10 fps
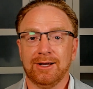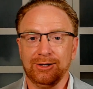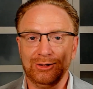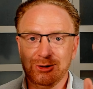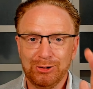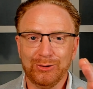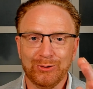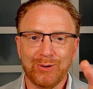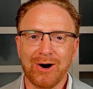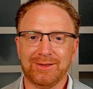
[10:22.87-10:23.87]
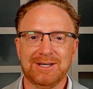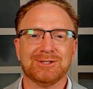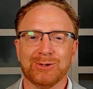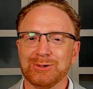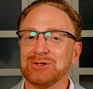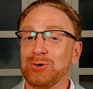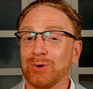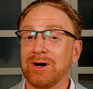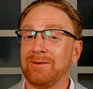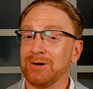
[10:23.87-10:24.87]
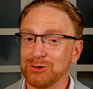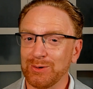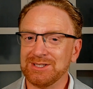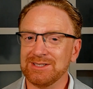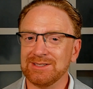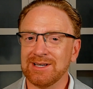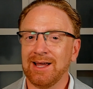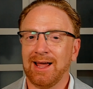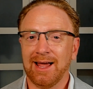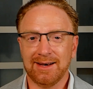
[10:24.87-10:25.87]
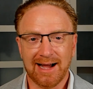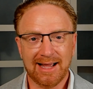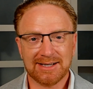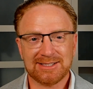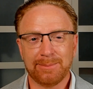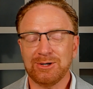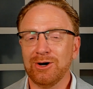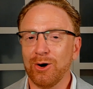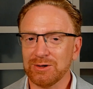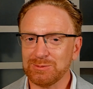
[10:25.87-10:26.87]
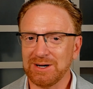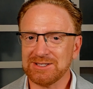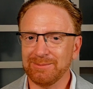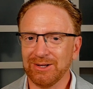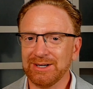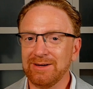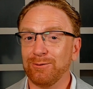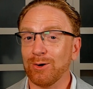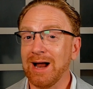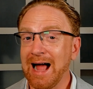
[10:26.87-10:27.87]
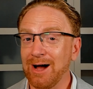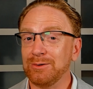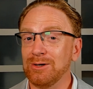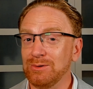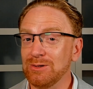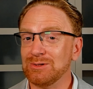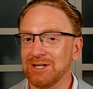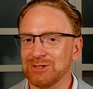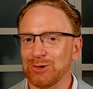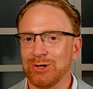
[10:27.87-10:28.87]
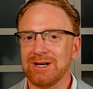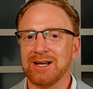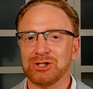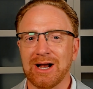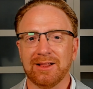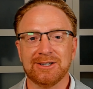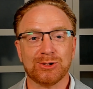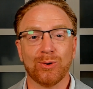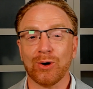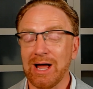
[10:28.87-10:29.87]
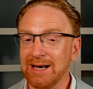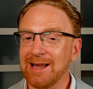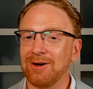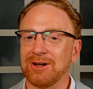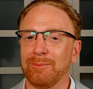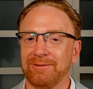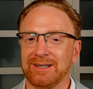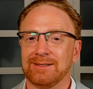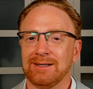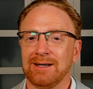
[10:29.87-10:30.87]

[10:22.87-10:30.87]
You are the sole steward of your choices, and I accept no responsibility for how you use this 30-day challenge or any outcome of it.